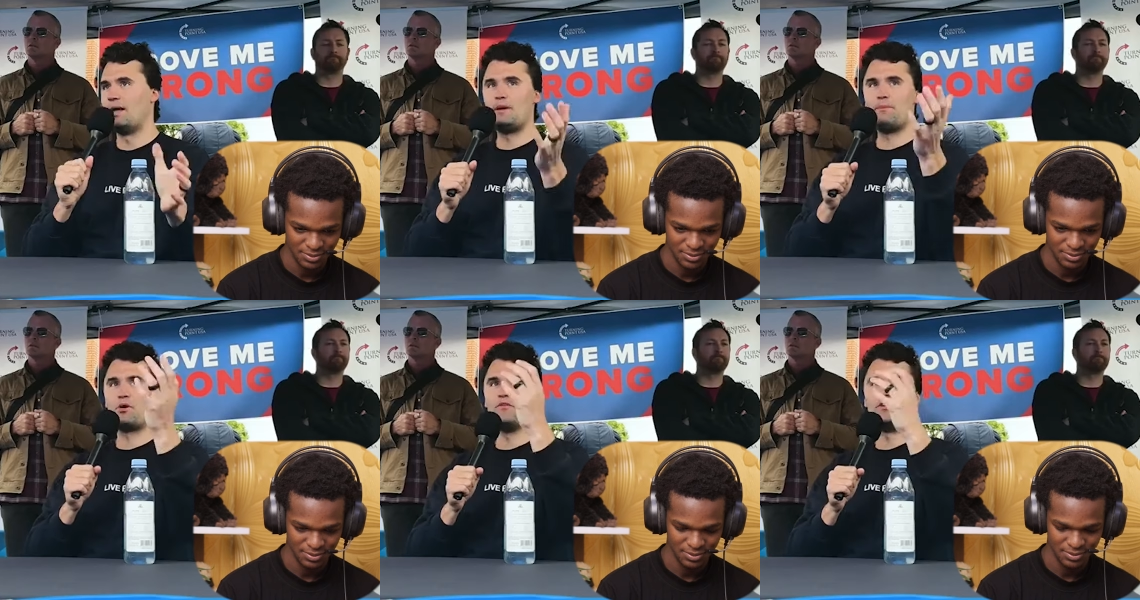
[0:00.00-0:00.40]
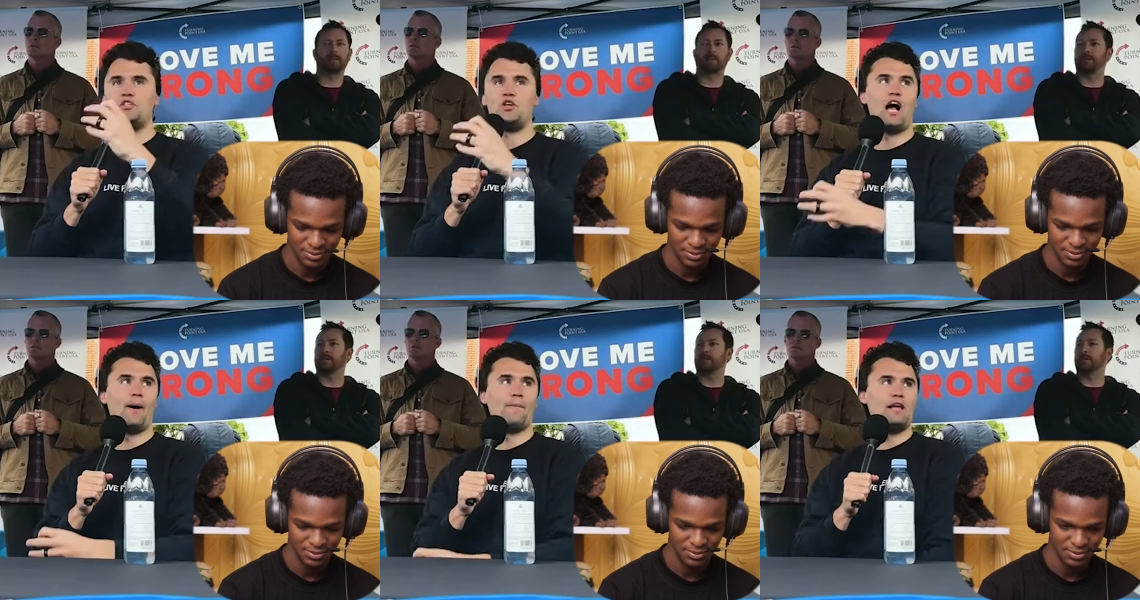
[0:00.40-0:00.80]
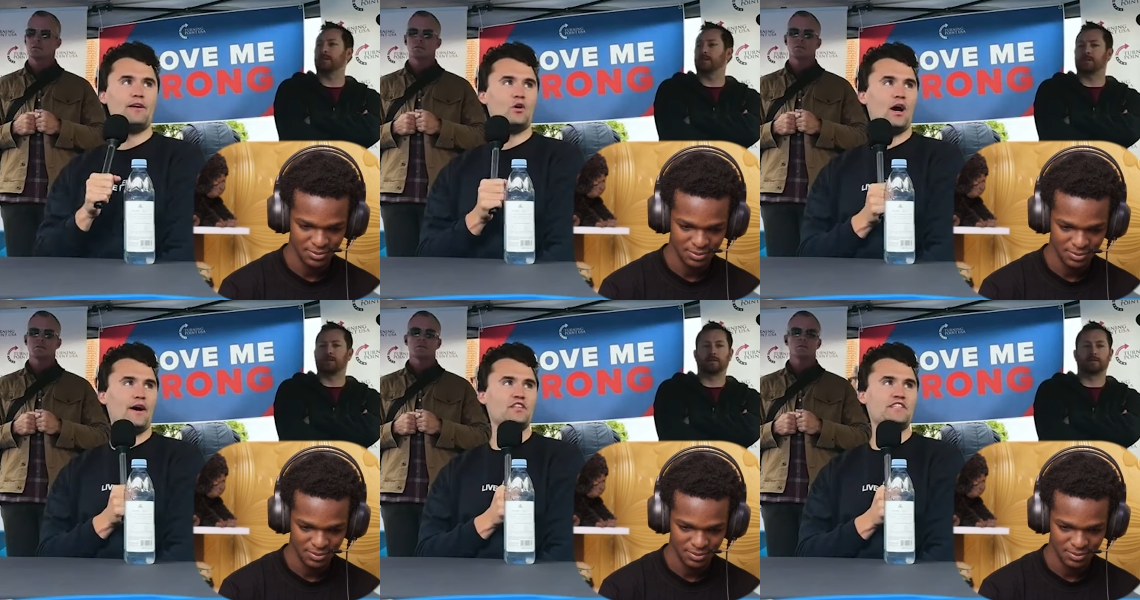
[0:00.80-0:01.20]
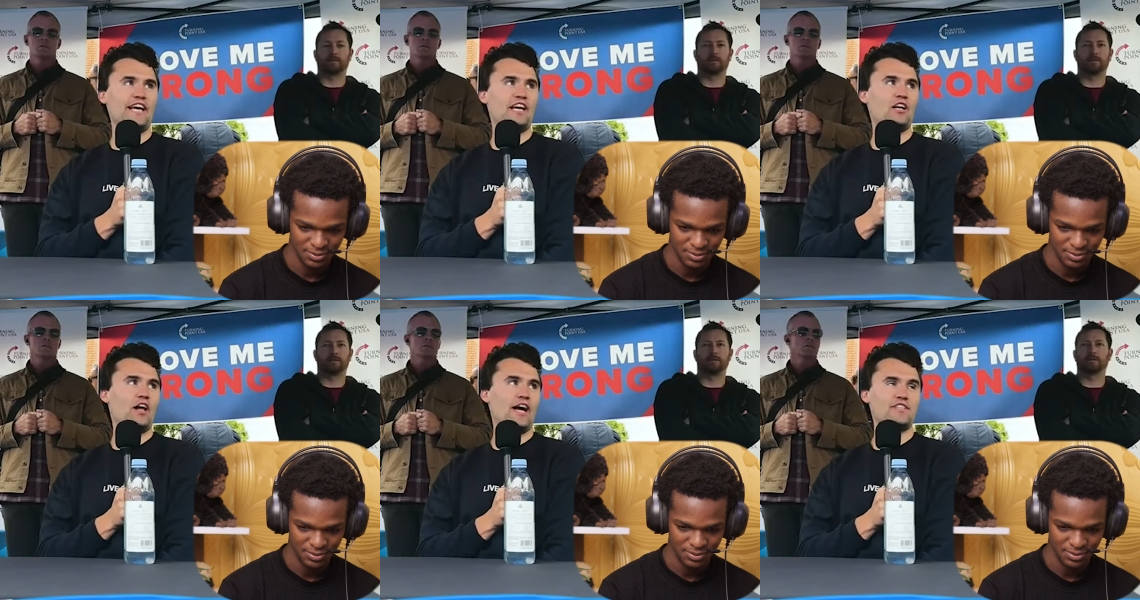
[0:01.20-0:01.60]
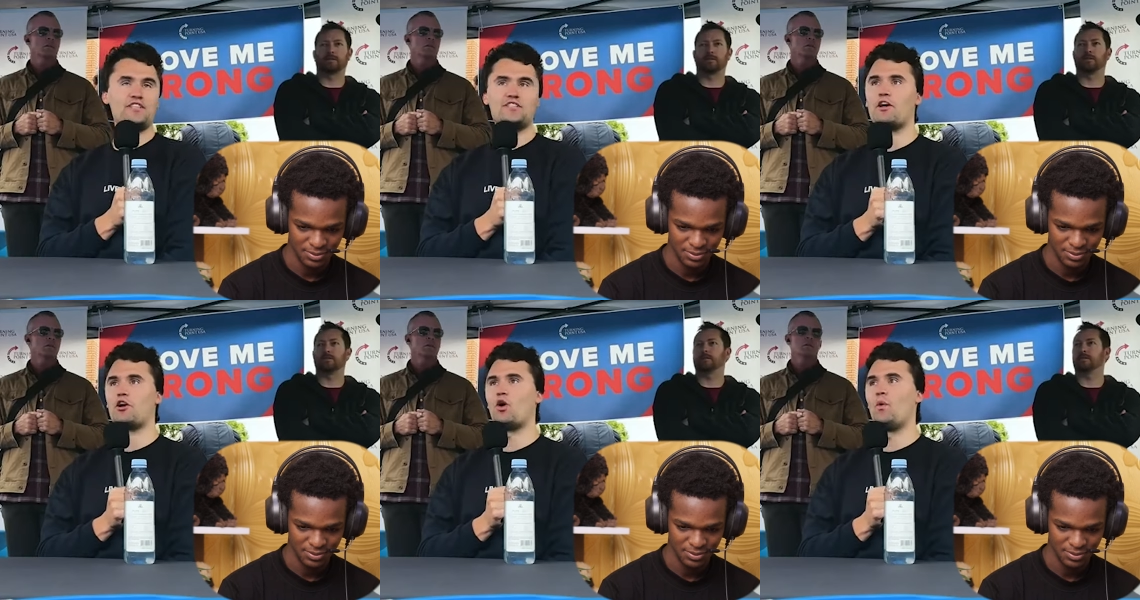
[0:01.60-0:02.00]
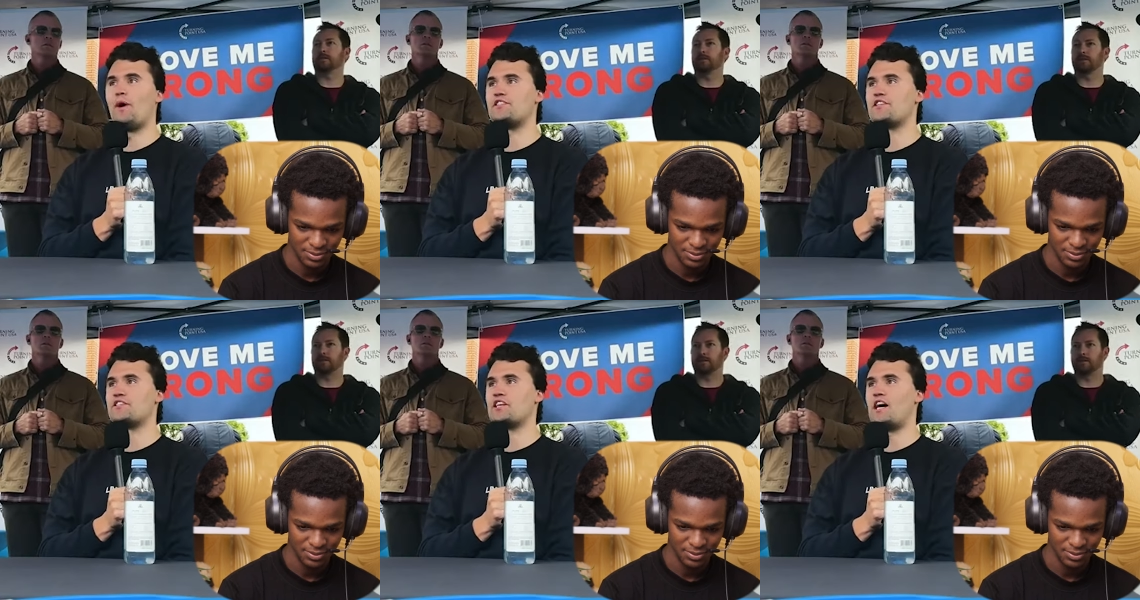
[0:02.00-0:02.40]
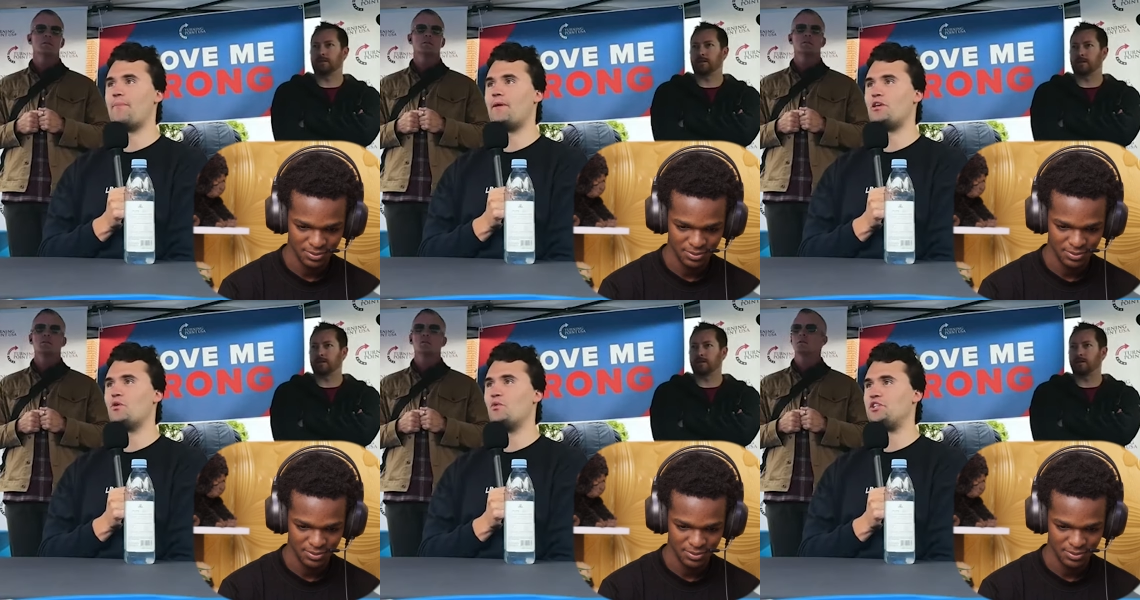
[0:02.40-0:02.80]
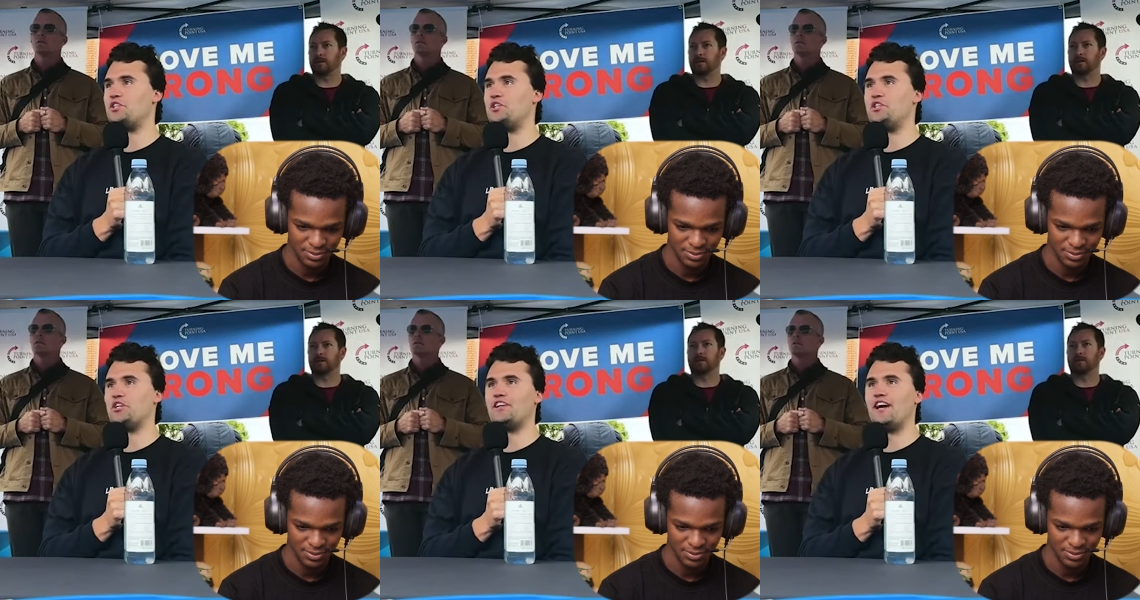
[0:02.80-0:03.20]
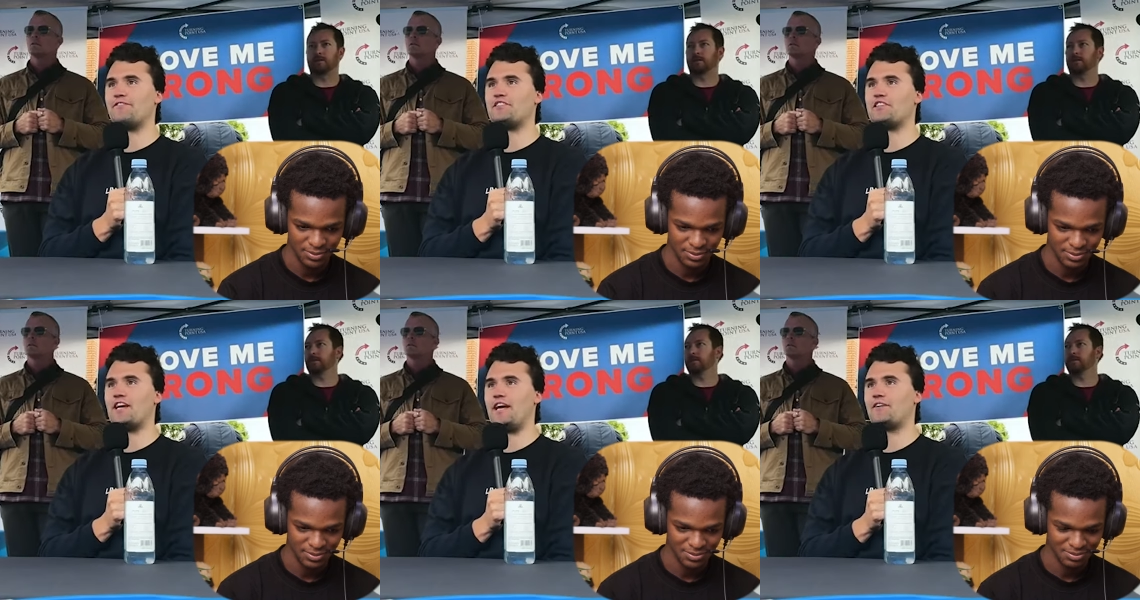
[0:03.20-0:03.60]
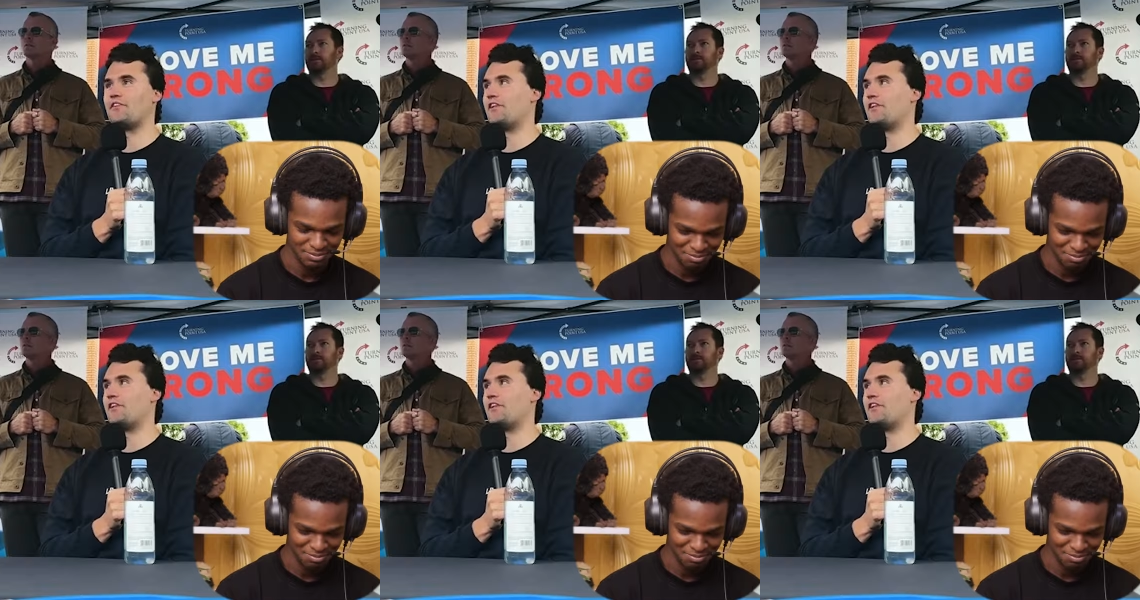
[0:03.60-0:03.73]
Speaker 1: me prove it to you. How many of you have to take classes that are a waste of time that you wish you shouldn't have to take? Well,